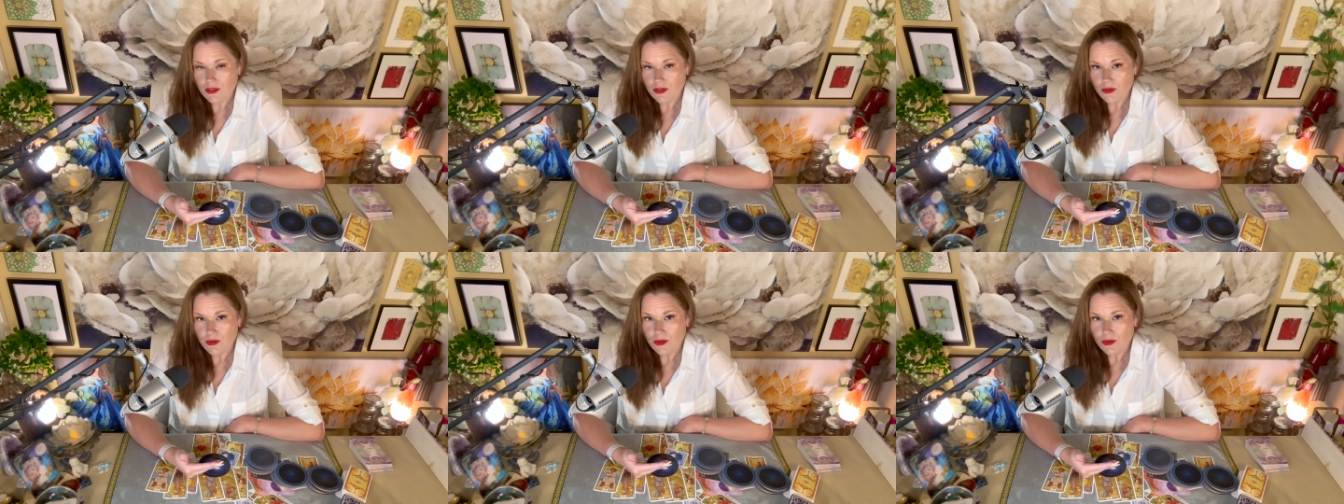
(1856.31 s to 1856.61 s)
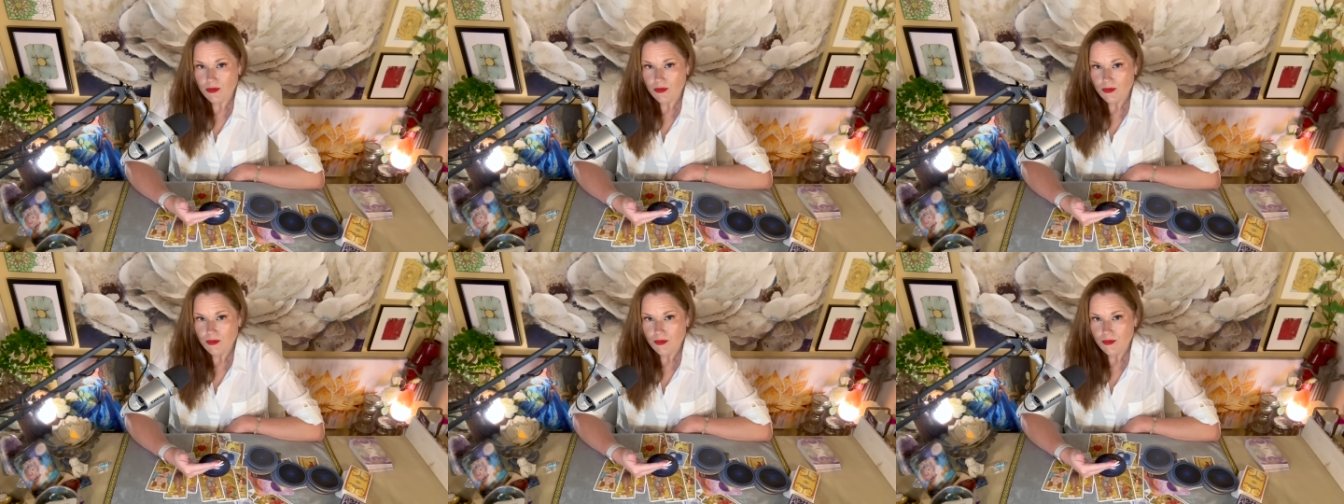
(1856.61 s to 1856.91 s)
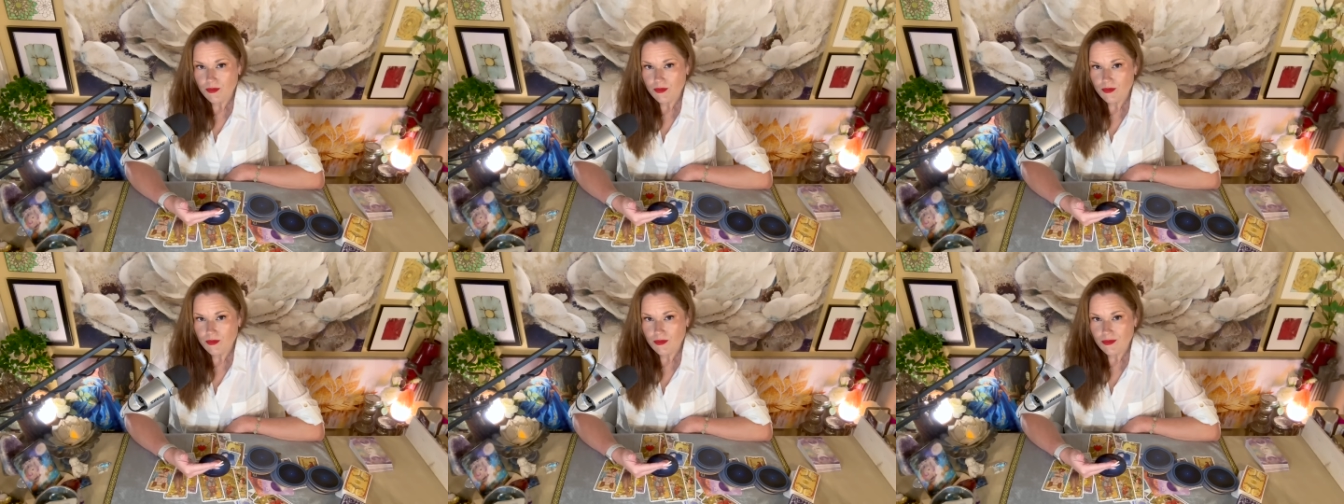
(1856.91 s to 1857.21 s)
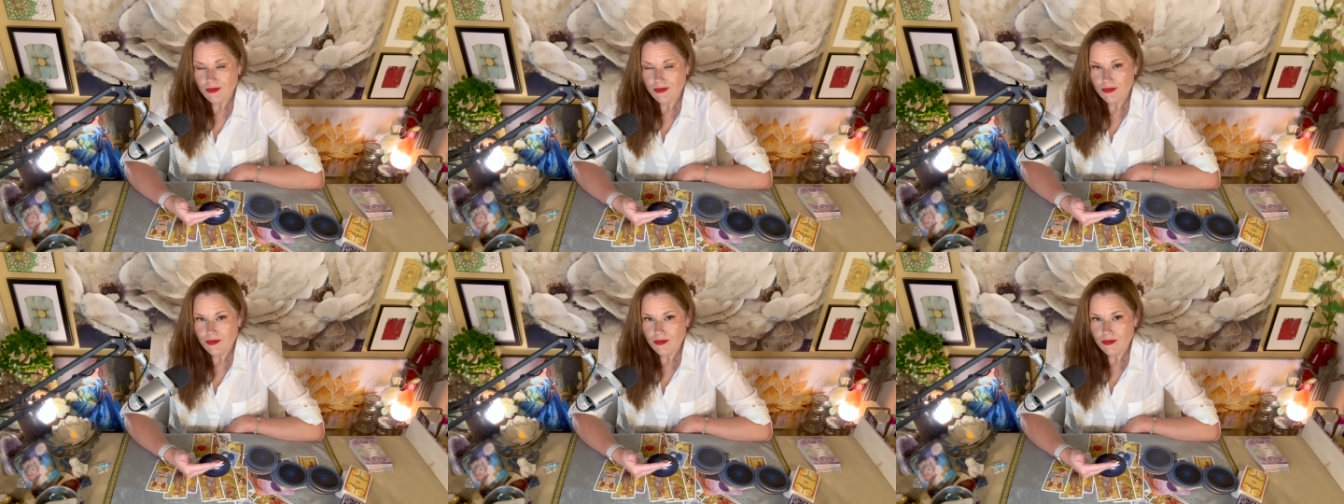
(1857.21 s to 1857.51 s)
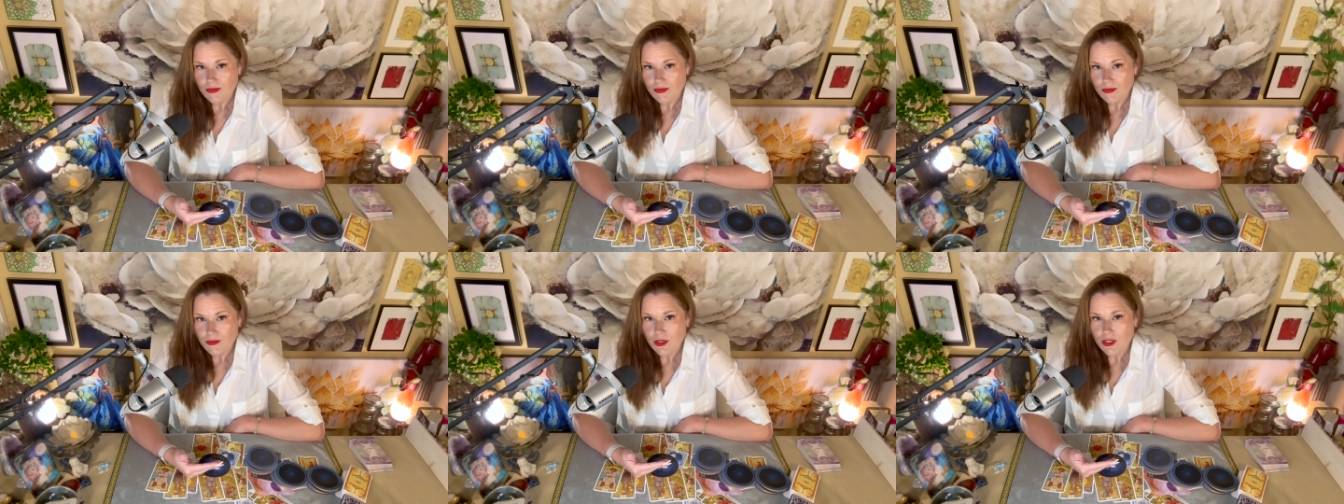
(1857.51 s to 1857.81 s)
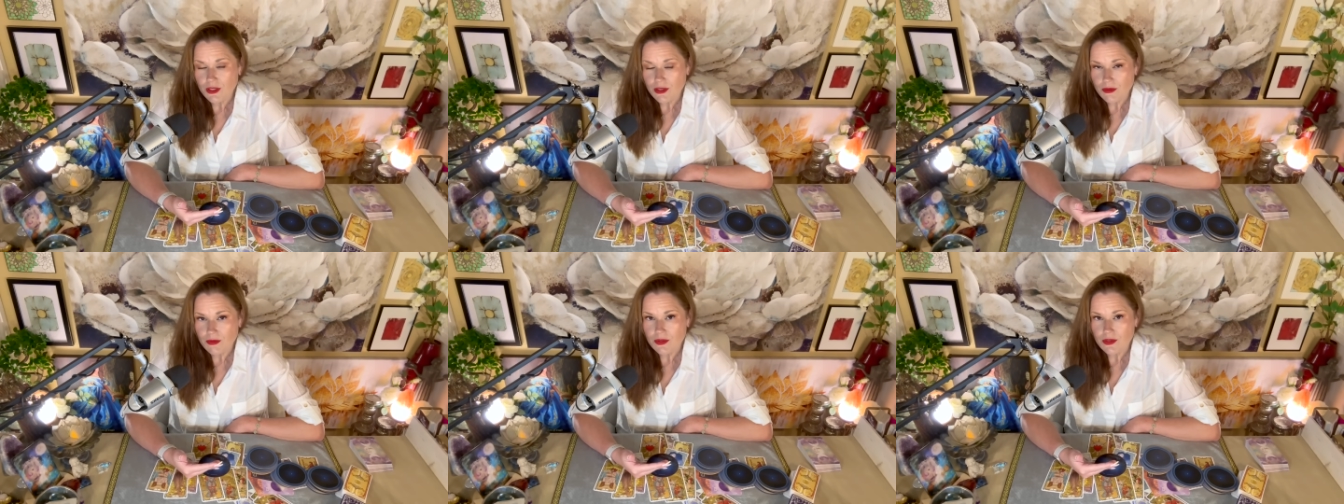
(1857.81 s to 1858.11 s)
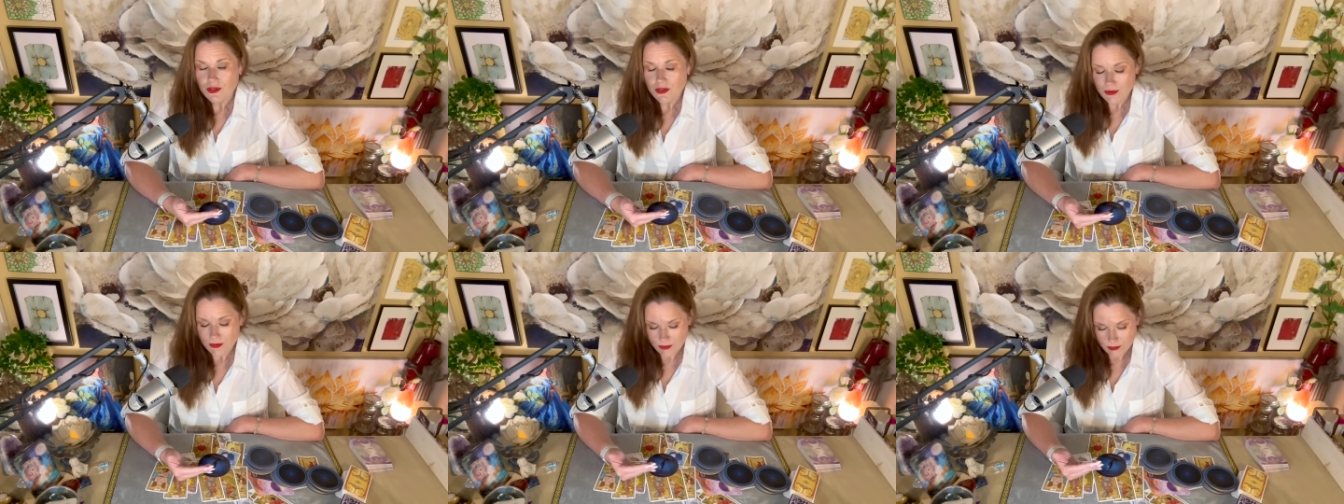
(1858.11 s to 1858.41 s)
to it. Big
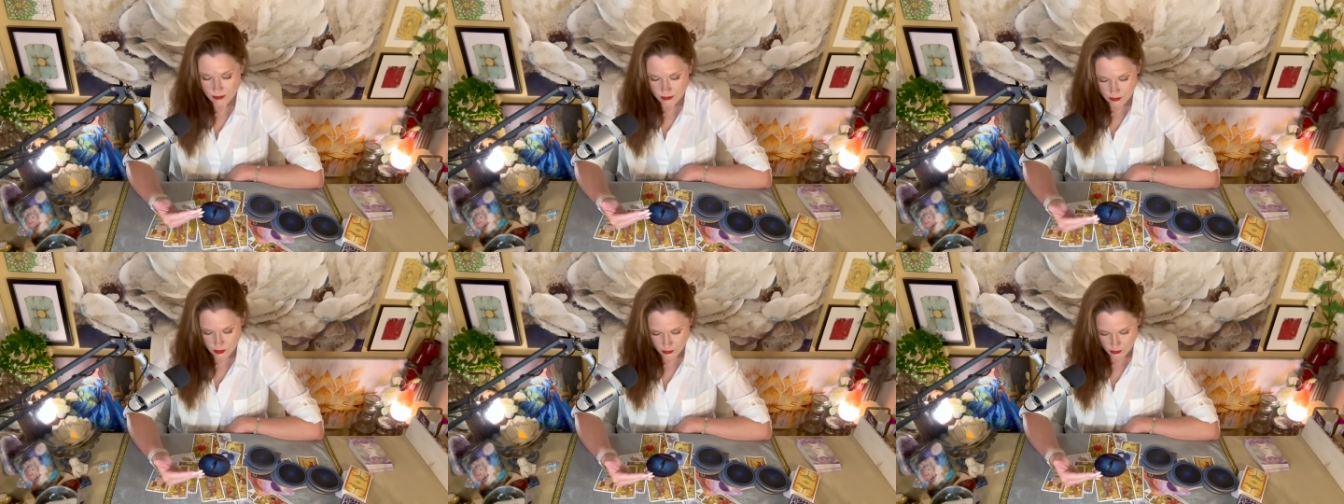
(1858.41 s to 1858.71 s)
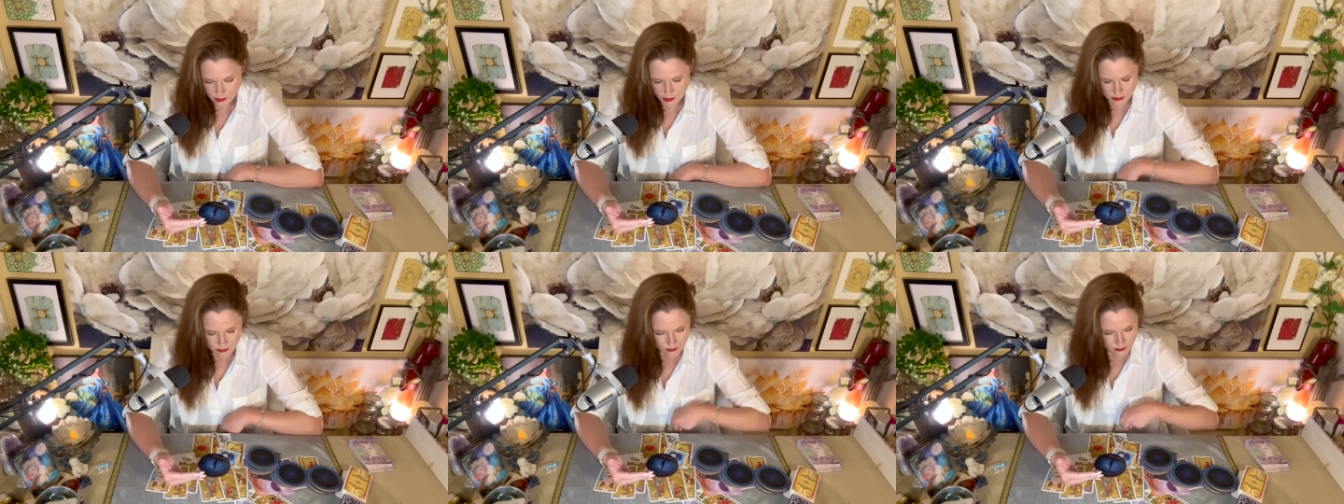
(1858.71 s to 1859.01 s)
difference. Okay.